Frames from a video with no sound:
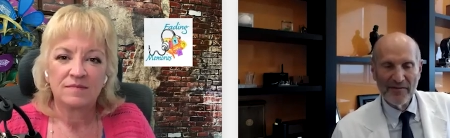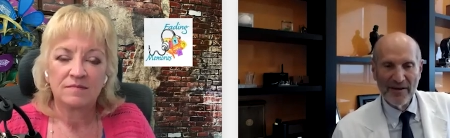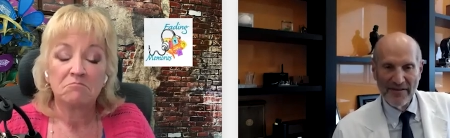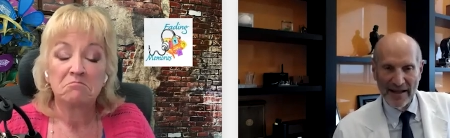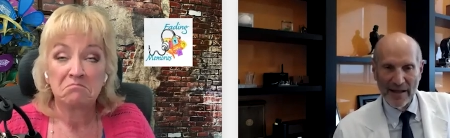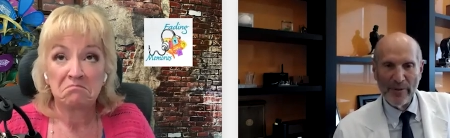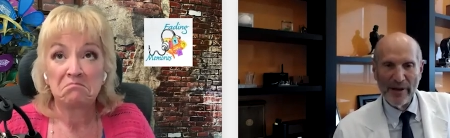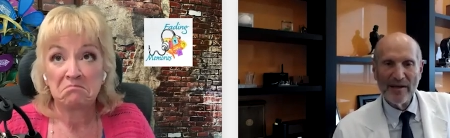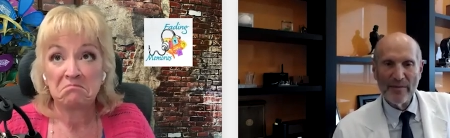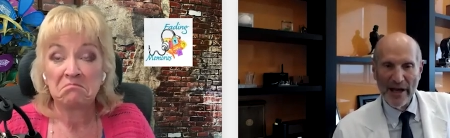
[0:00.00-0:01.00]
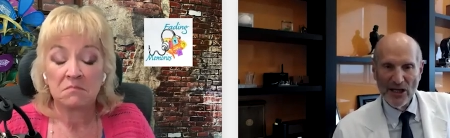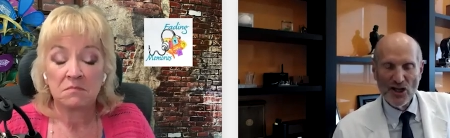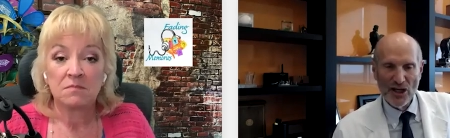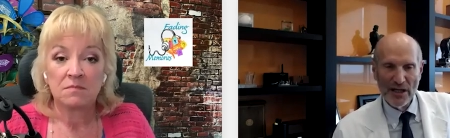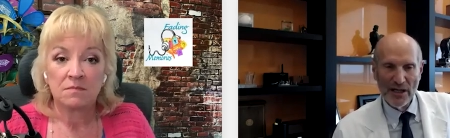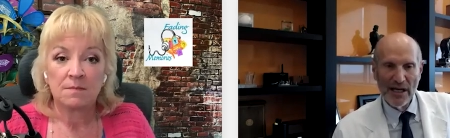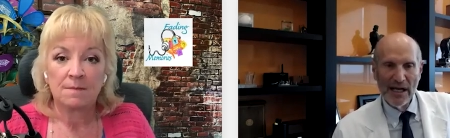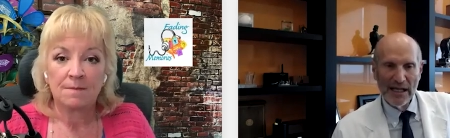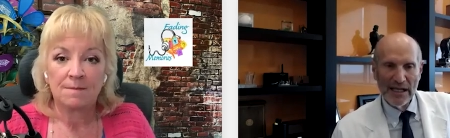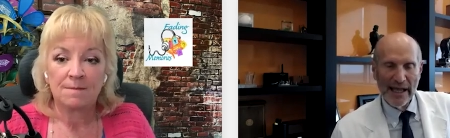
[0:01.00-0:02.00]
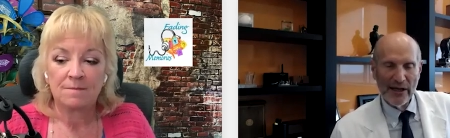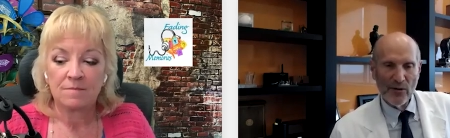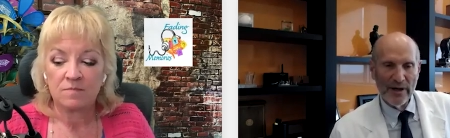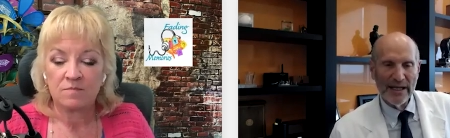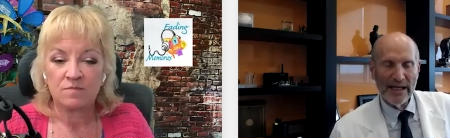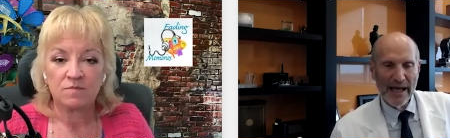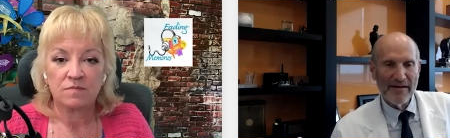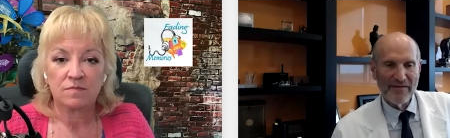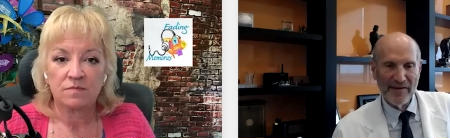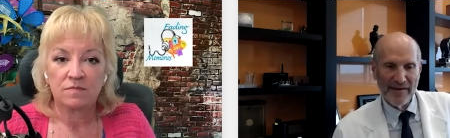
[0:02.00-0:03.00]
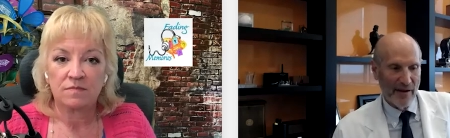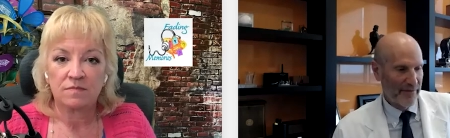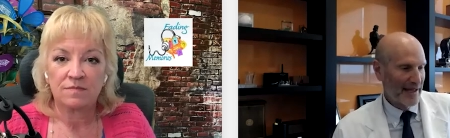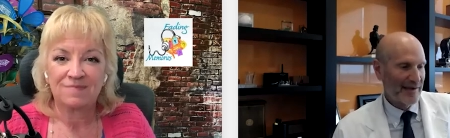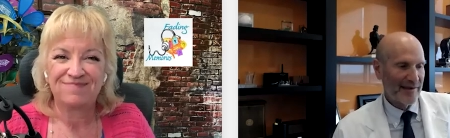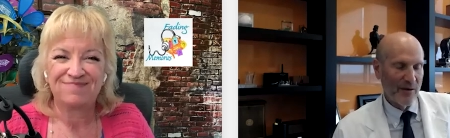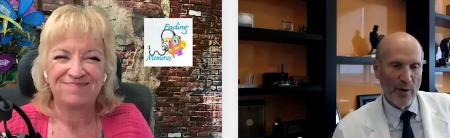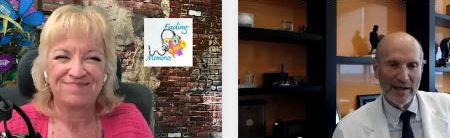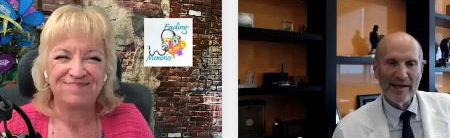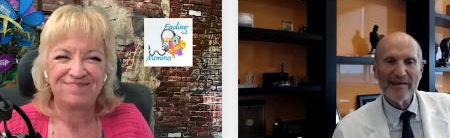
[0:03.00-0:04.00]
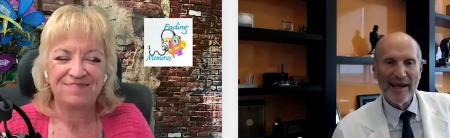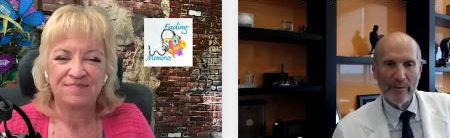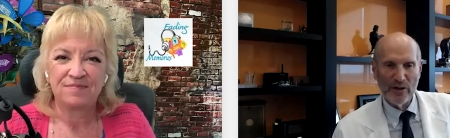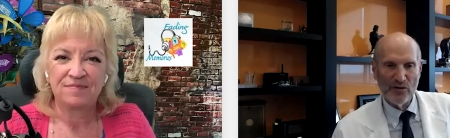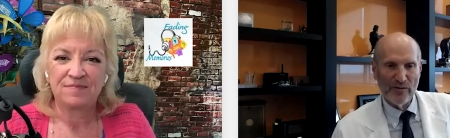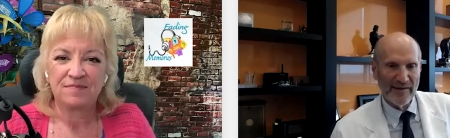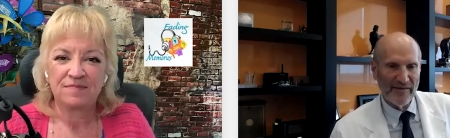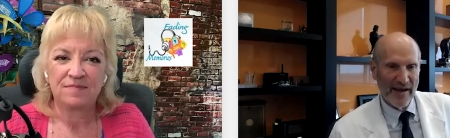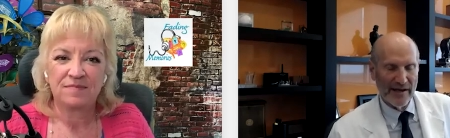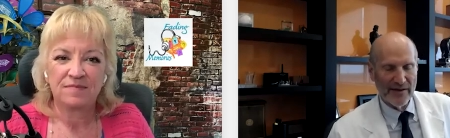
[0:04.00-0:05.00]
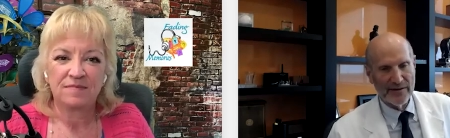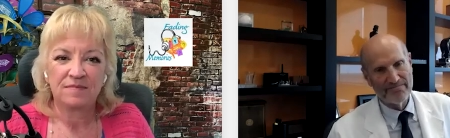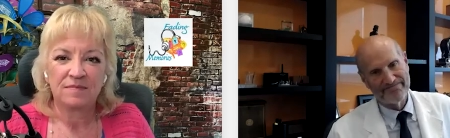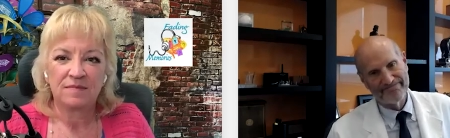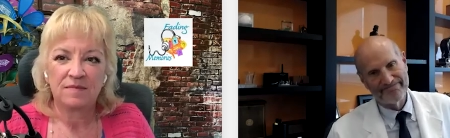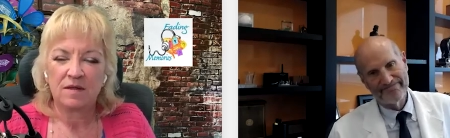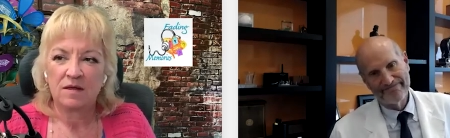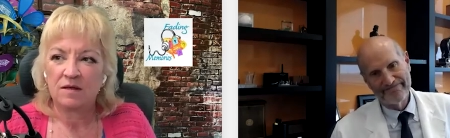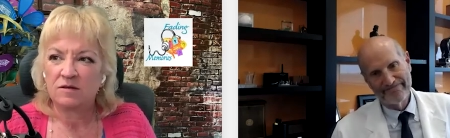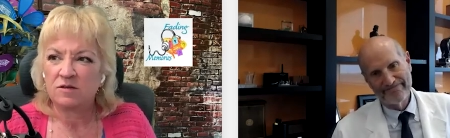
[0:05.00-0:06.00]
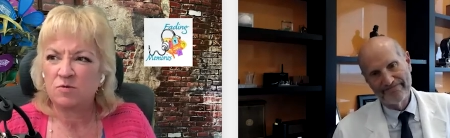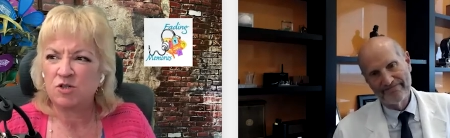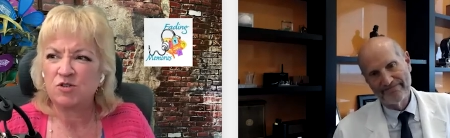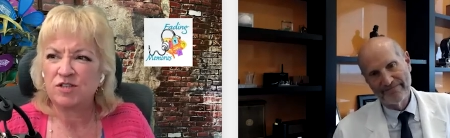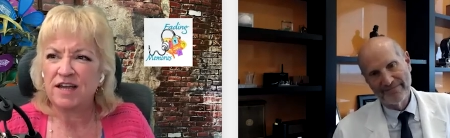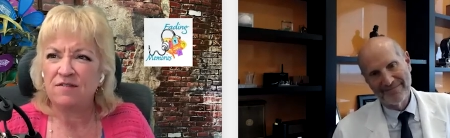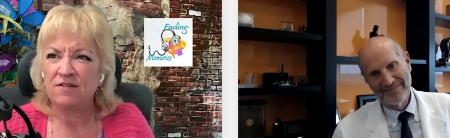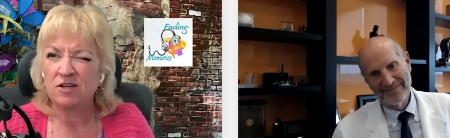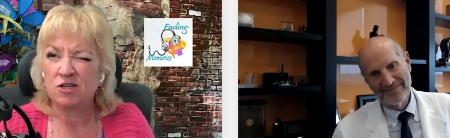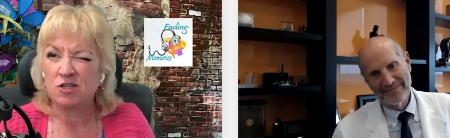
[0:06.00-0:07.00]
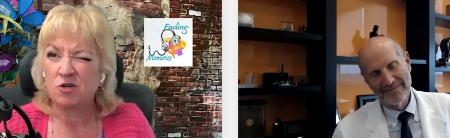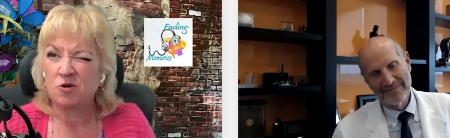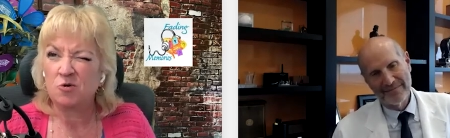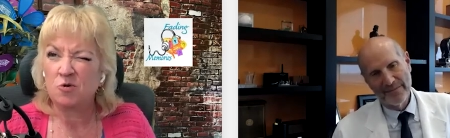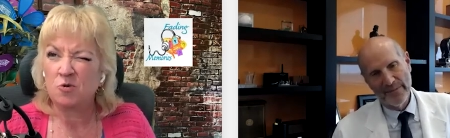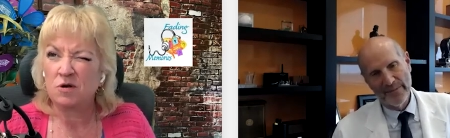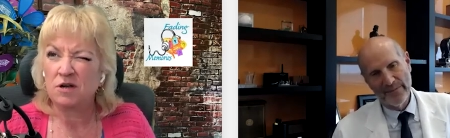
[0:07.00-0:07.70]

Speaker 1: developing dementia later on in life. So that's a well established risk factor.
Speaker 2: So, would you say having two